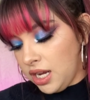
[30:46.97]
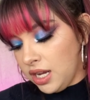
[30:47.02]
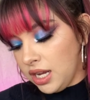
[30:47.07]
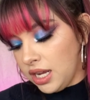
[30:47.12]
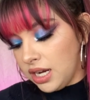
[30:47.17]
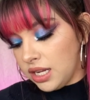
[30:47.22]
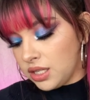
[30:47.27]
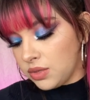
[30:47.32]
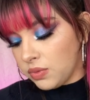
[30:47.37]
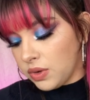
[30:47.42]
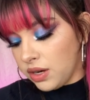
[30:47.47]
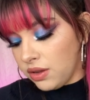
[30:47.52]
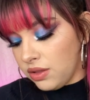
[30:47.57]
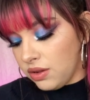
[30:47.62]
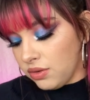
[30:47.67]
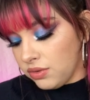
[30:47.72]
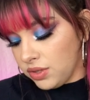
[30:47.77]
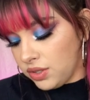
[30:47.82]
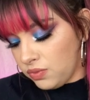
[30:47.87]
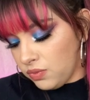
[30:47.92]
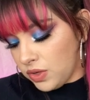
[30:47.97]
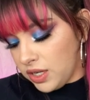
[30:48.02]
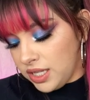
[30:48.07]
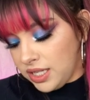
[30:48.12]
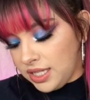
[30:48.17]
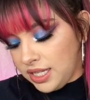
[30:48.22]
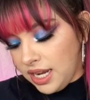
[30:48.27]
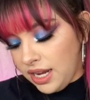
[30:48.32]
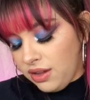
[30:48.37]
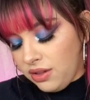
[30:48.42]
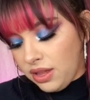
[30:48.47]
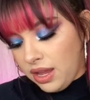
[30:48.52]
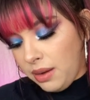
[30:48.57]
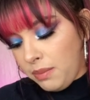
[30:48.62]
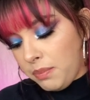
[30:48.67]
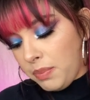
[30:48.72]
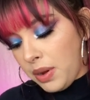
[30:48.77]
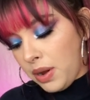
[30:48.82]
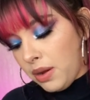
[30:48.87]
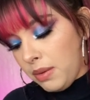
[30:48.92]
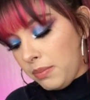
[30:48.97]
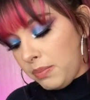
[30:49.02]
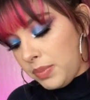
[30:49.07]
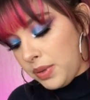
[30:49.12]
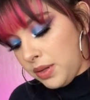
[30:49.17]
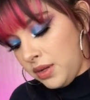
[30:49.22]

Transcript: And it's one of those ones that you like pump.